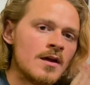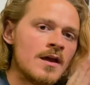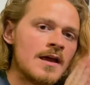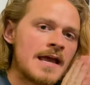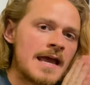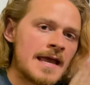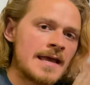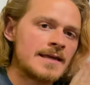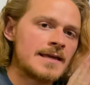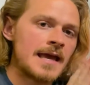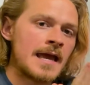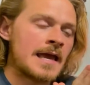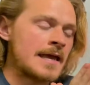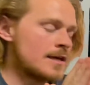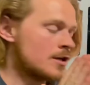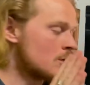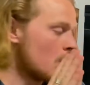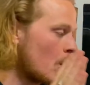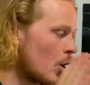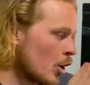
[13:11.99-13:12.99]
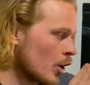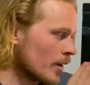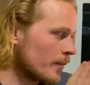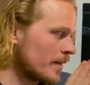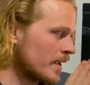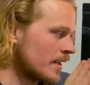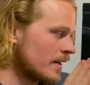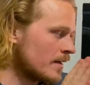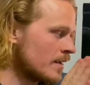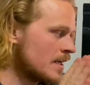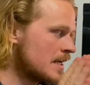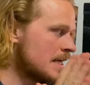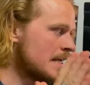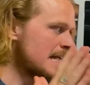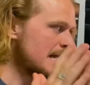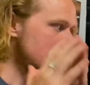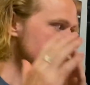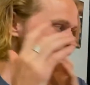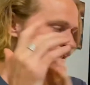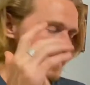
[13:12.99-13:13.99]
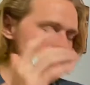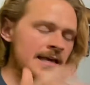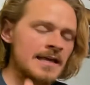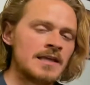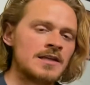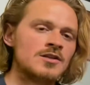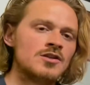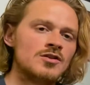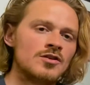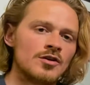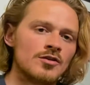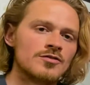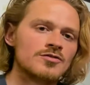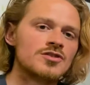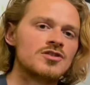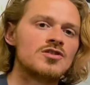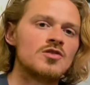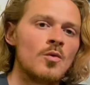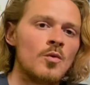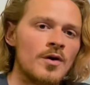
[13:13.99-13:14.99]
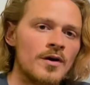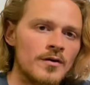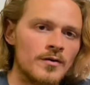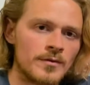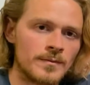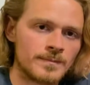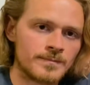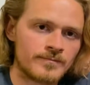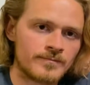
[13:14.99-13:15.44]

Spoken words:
aka carbon, is in your soil.